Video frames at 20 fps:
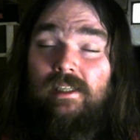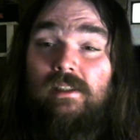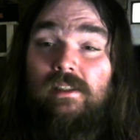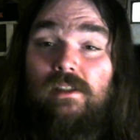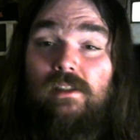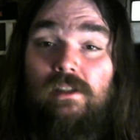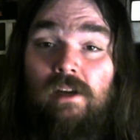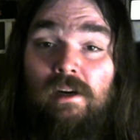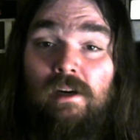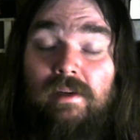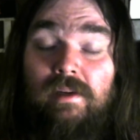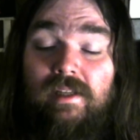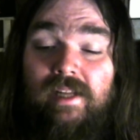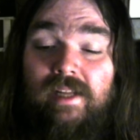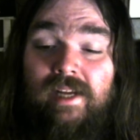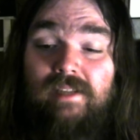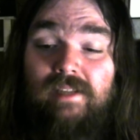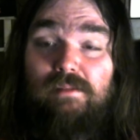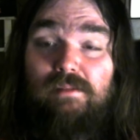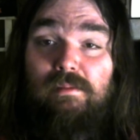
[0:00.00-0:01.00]
Sorry about
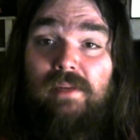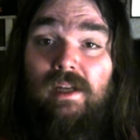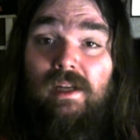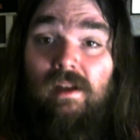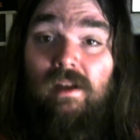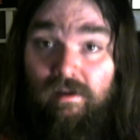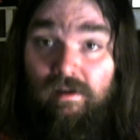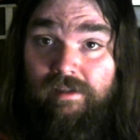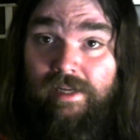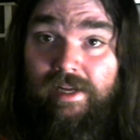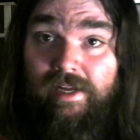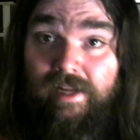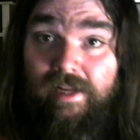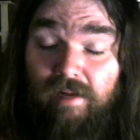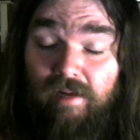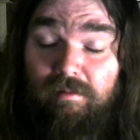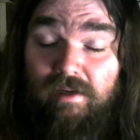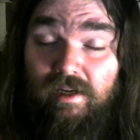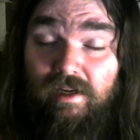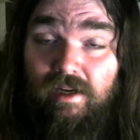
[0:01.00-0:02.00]
that. Been a long day.
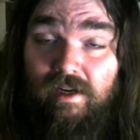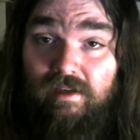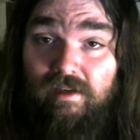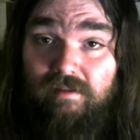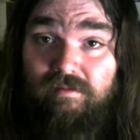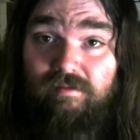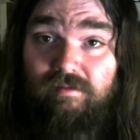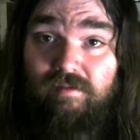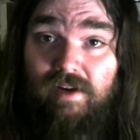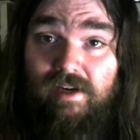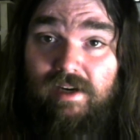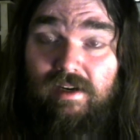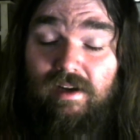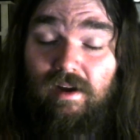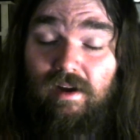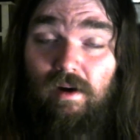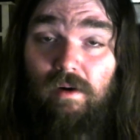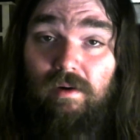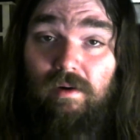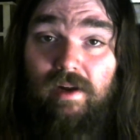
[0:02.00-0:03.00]
I've been kind of fighting a
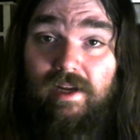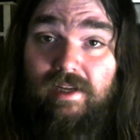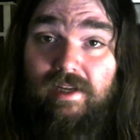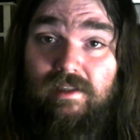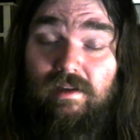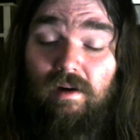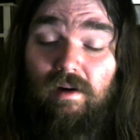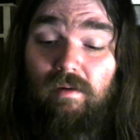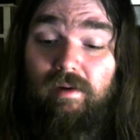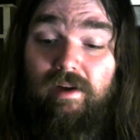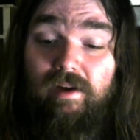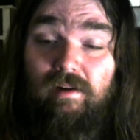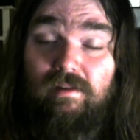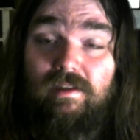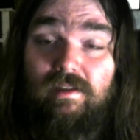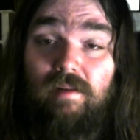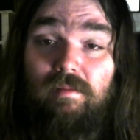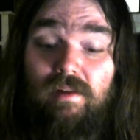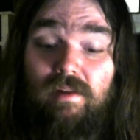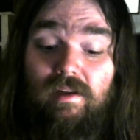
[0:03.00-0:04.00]
cold, I guess, all week or
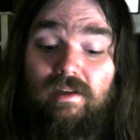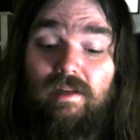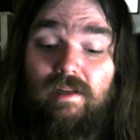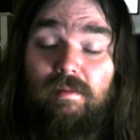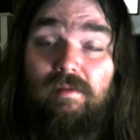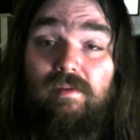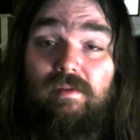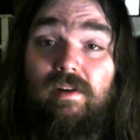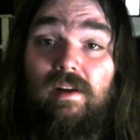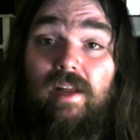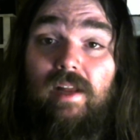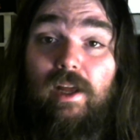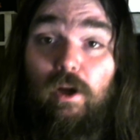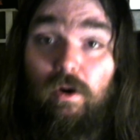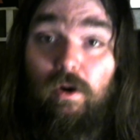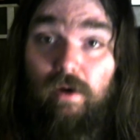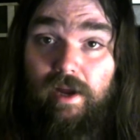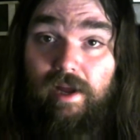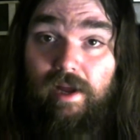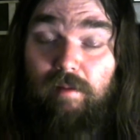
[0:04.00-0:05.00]
something, because I've been feeling like
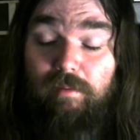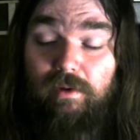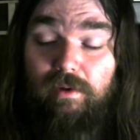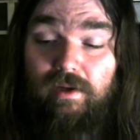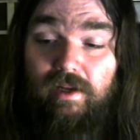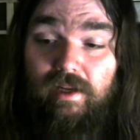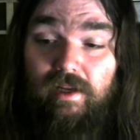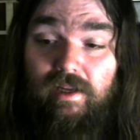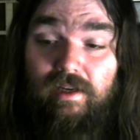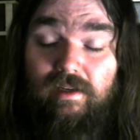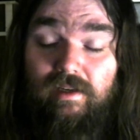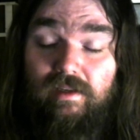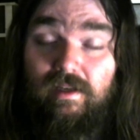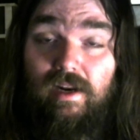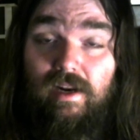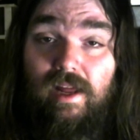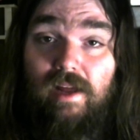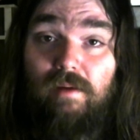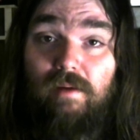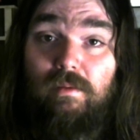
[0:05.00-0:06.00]
crap. And
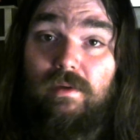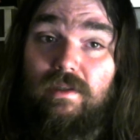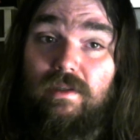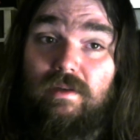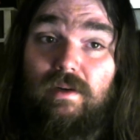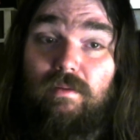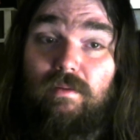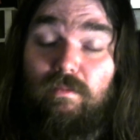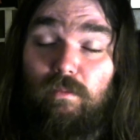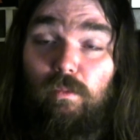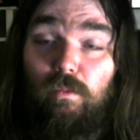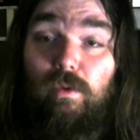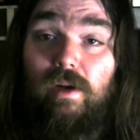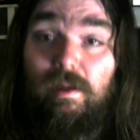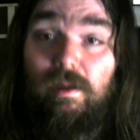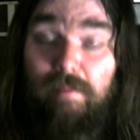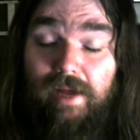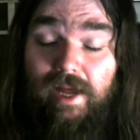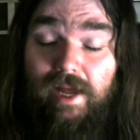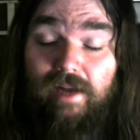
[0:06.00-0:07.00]
today was
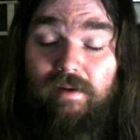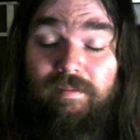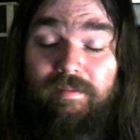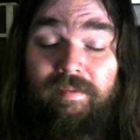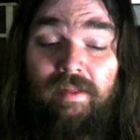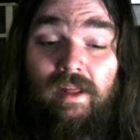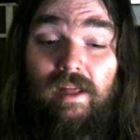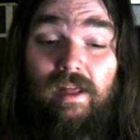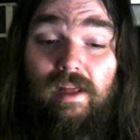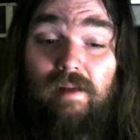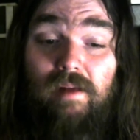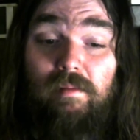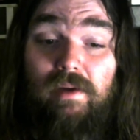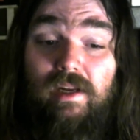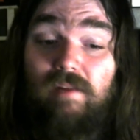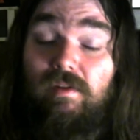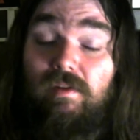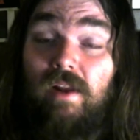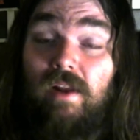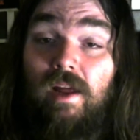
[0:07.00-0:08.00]
really bad.
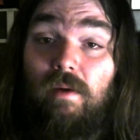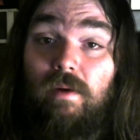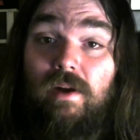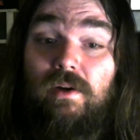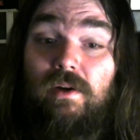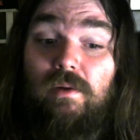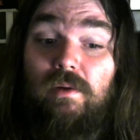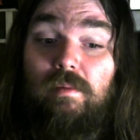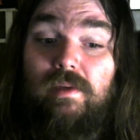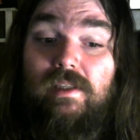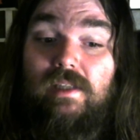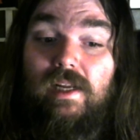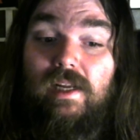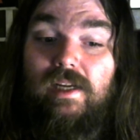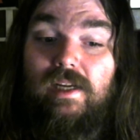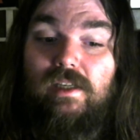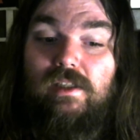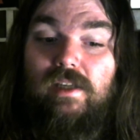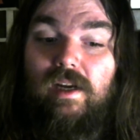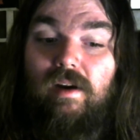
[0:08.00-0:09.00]
But if you like what I do, please
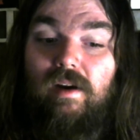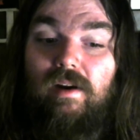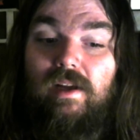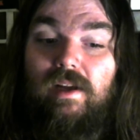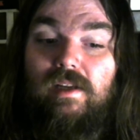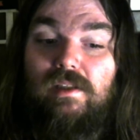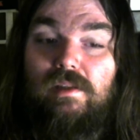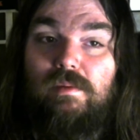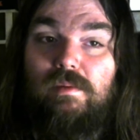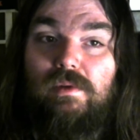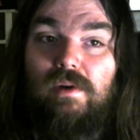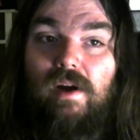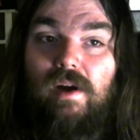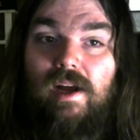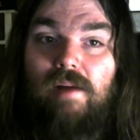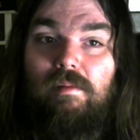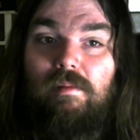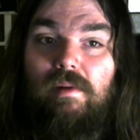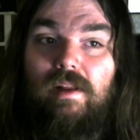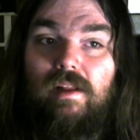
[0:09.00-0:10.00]
like, share, and
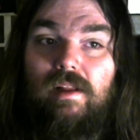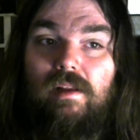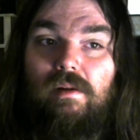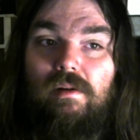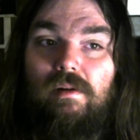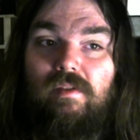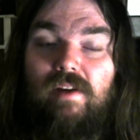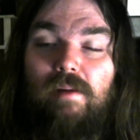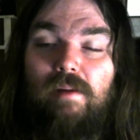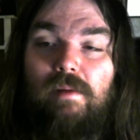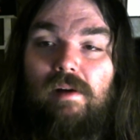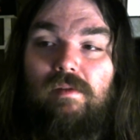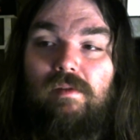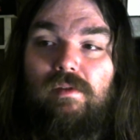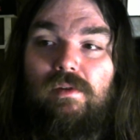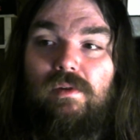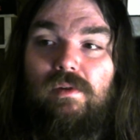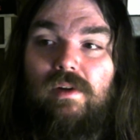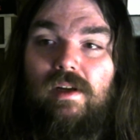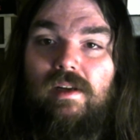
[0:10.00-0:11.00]
subscribe. Click the notify bell for
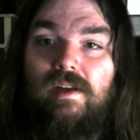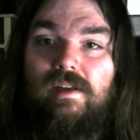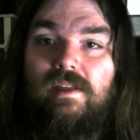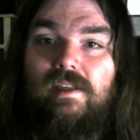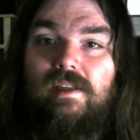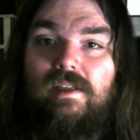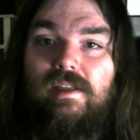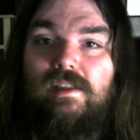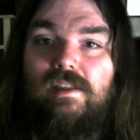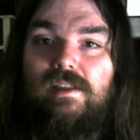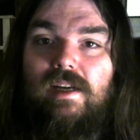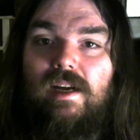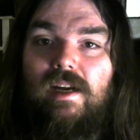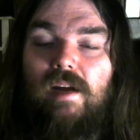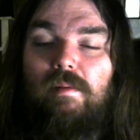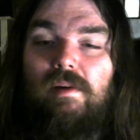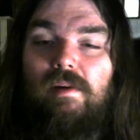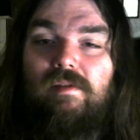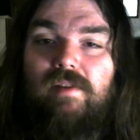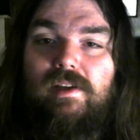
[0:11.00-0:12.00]
new content, and check
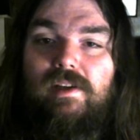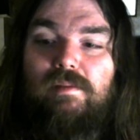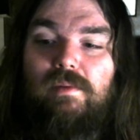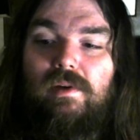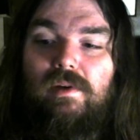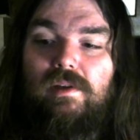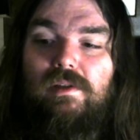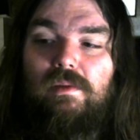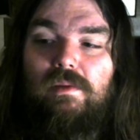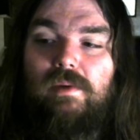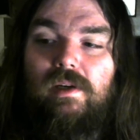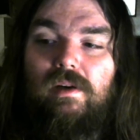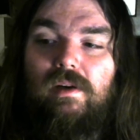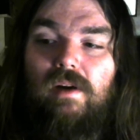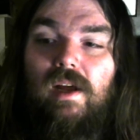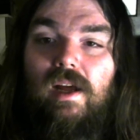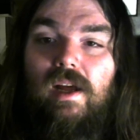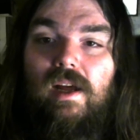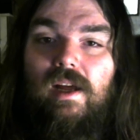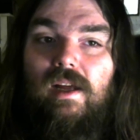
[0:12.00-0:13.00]
out my Facebook and Twitter.
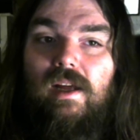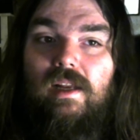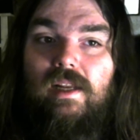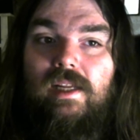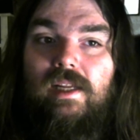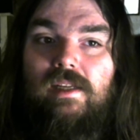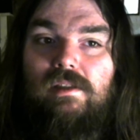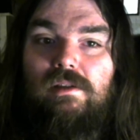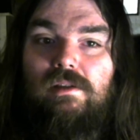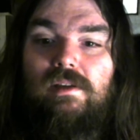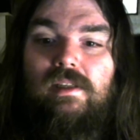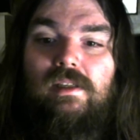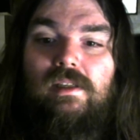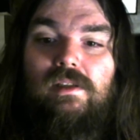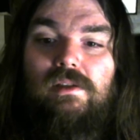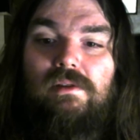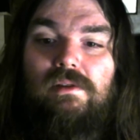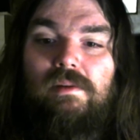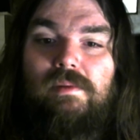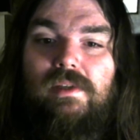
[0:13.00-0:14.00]
Links are in the
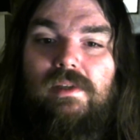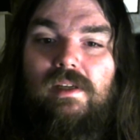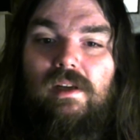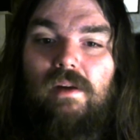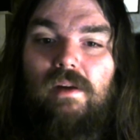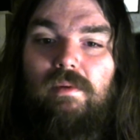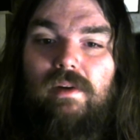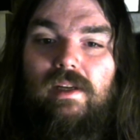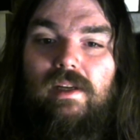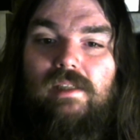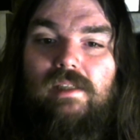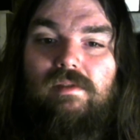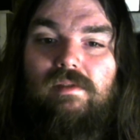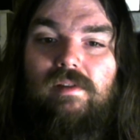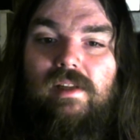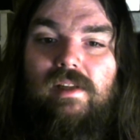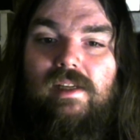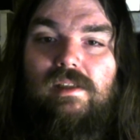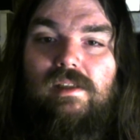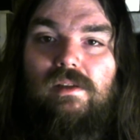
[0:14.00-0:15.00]
description, along with links
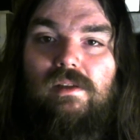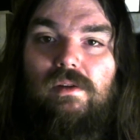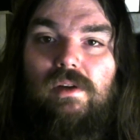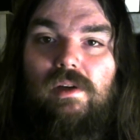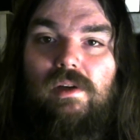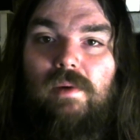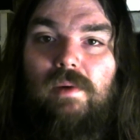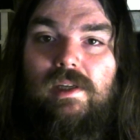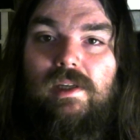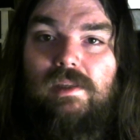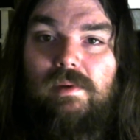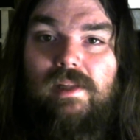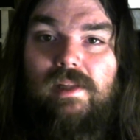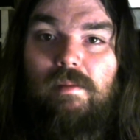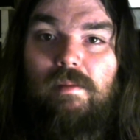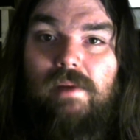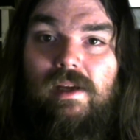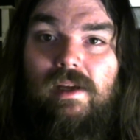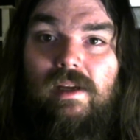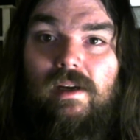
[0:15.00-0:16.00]
for this, so you can watch it
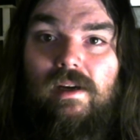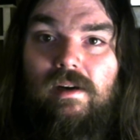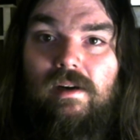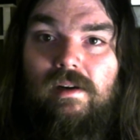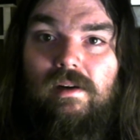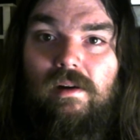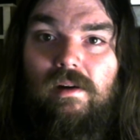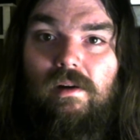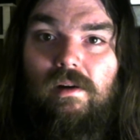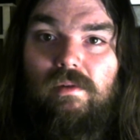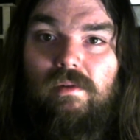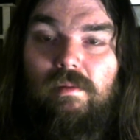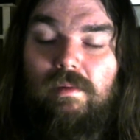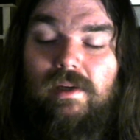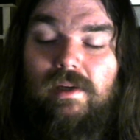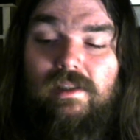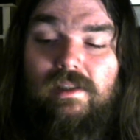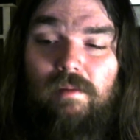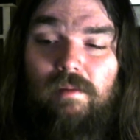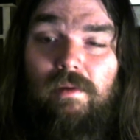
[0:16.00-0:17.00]
without me yawning all over the
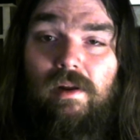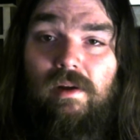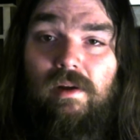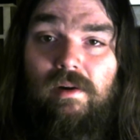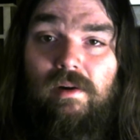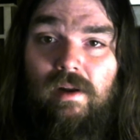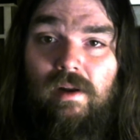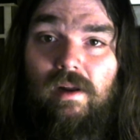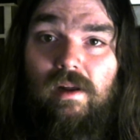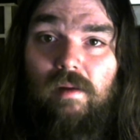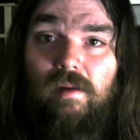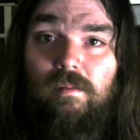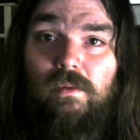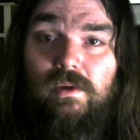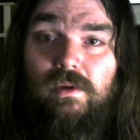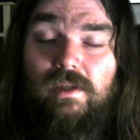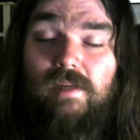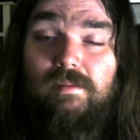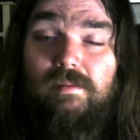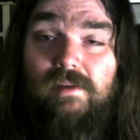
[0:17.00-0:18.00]
place. And I'm probably going to yawn a couple
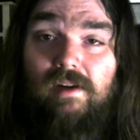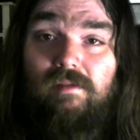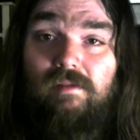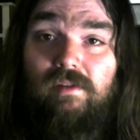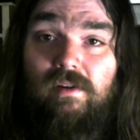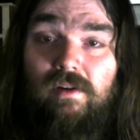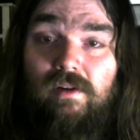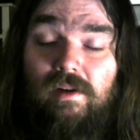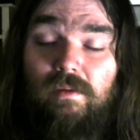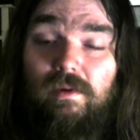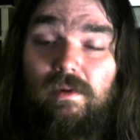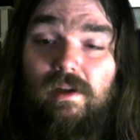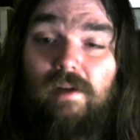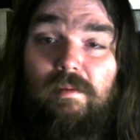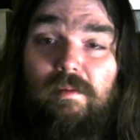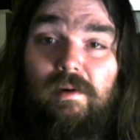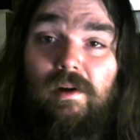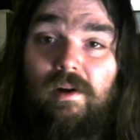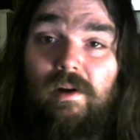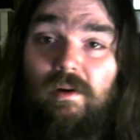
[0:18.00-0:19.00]
more times, because I feel another one
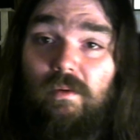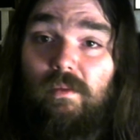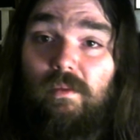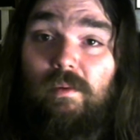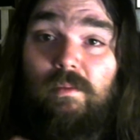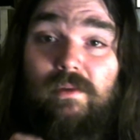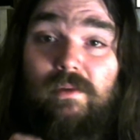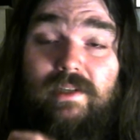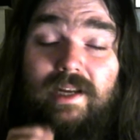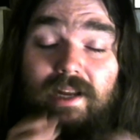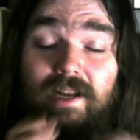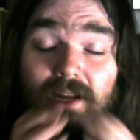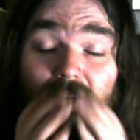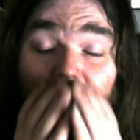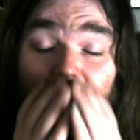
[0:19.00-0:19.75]
coming on. One more second,